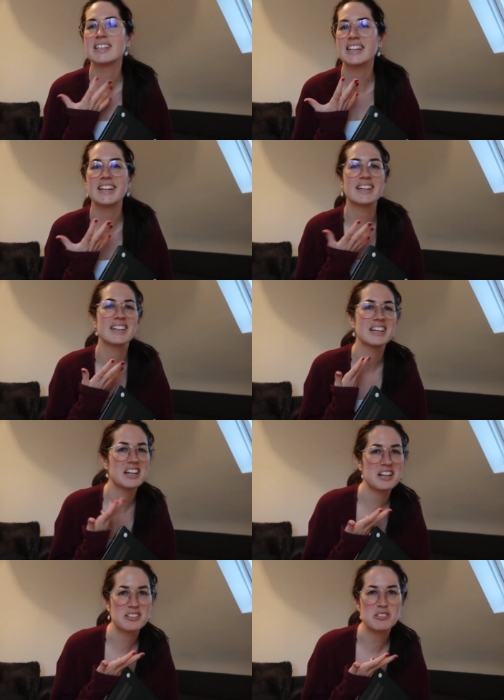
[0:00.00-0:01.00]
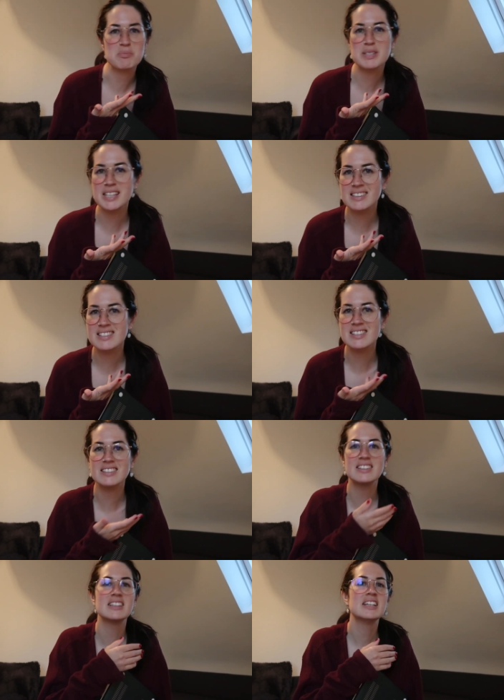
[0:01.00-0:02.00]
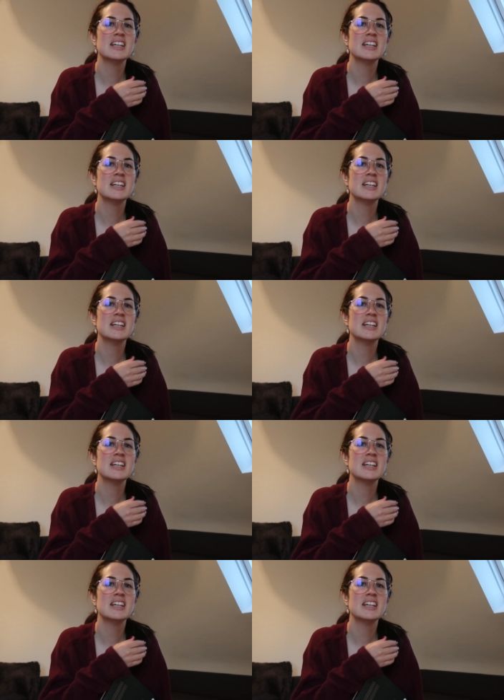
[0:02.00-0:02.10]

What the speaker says: like 100% still.